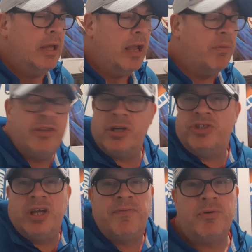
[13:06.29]
And we
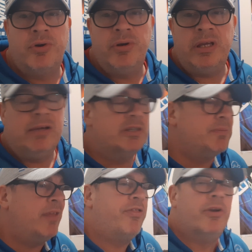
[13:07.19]
took Jeff Okudah. He was
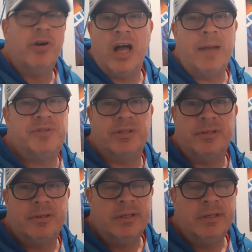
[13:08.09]
my third option.